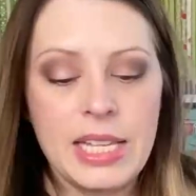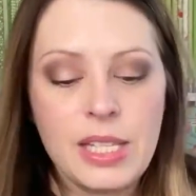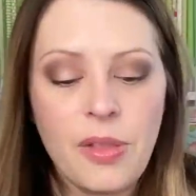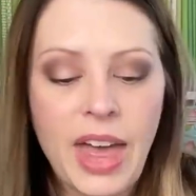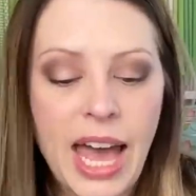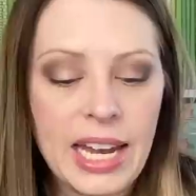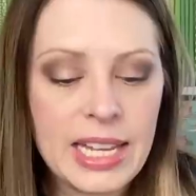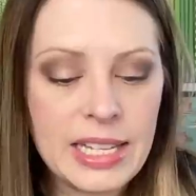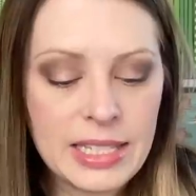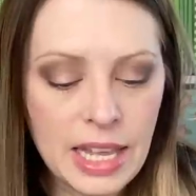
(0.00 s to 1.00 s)
So that
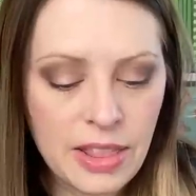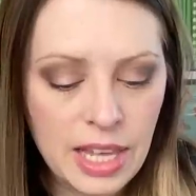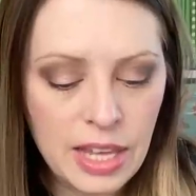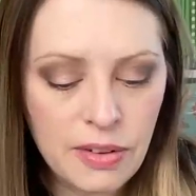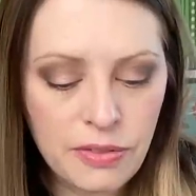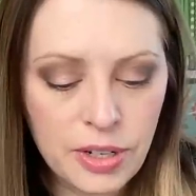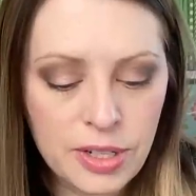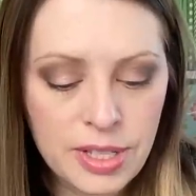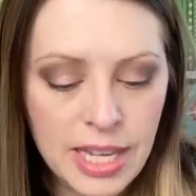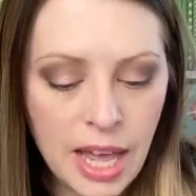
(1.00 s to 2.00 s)
is the
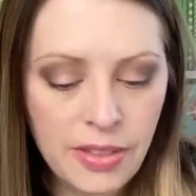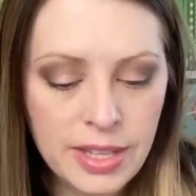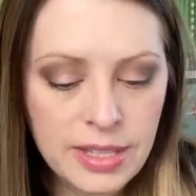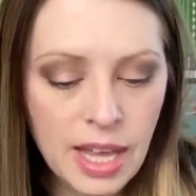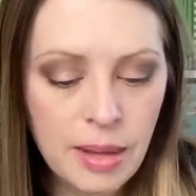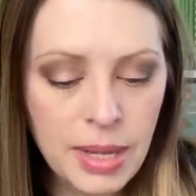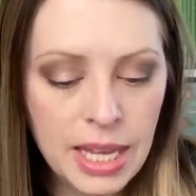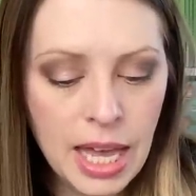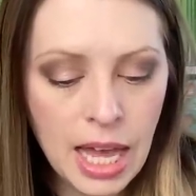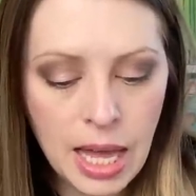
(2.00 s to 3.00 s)
first SAL that's
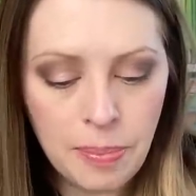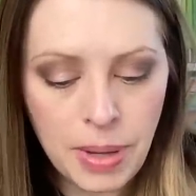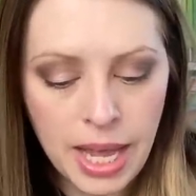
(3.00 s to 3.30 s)
coming up.